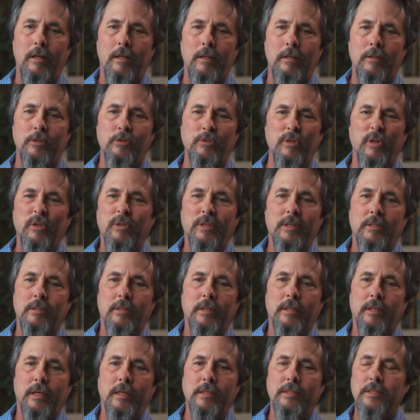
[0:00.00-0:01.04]
Strongest
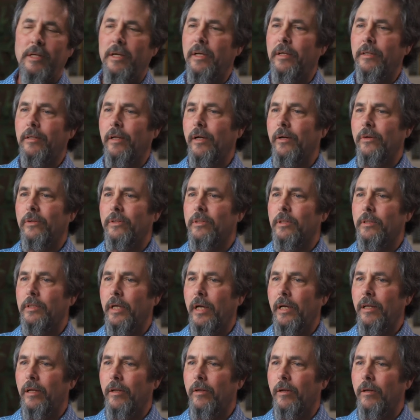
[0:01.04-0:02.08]
thing I take now is a
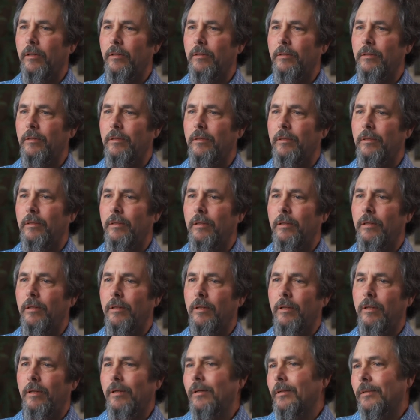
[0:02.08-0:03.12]
Tylenol.
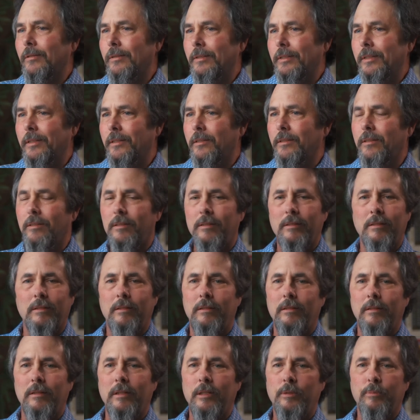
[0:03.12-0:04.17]

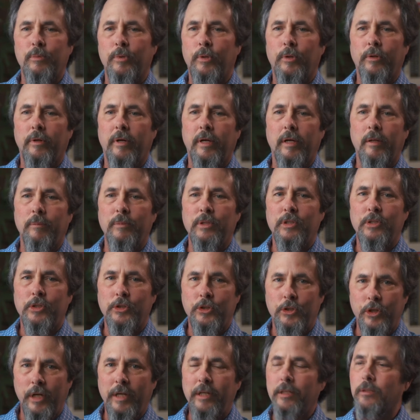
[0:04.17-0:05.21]
This program has
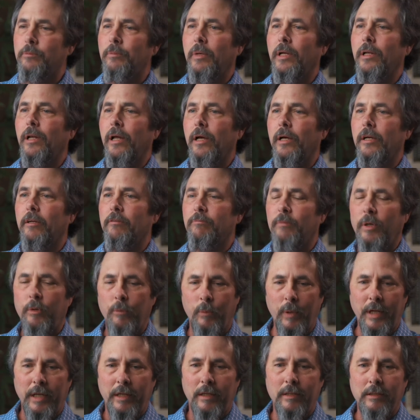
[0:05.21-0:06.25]
changed my life. My
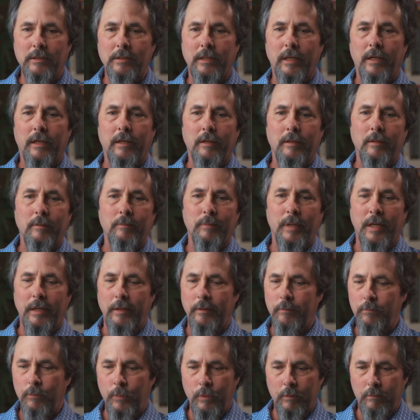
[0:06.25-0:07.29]
weight is down, my
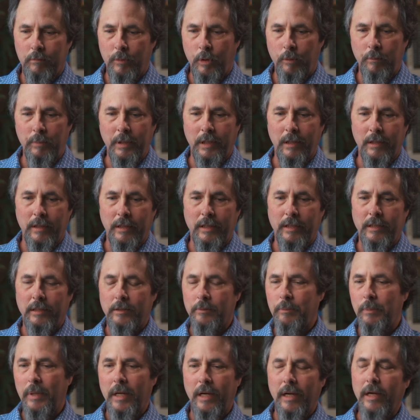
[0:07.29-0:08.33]
mobility is
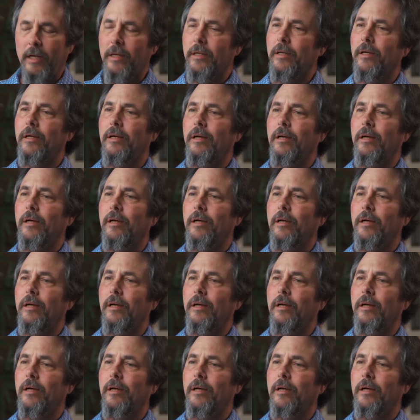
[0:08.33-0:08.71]
back,